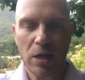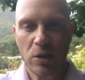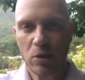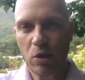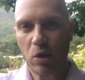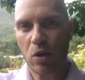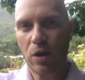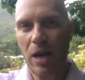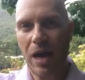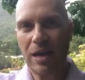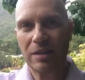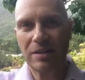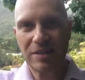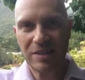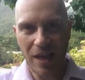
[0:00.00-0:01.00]
So you're
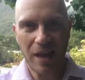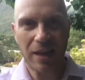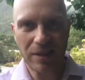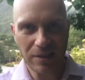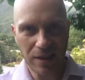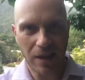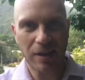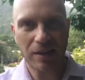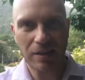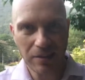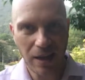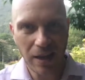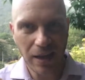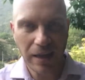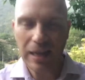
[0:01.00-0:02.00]
not selling, selling,
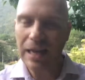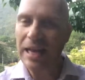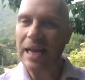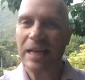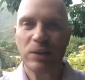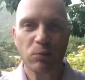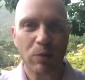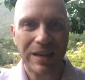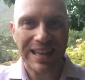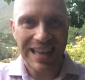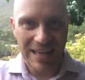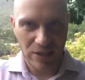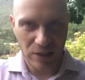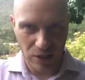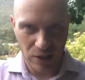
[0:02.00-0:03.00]
selling, it's
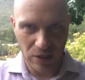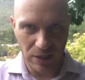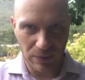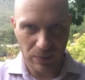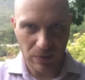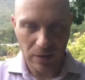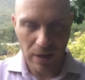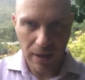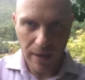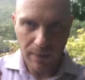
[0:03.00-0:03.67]
relationships.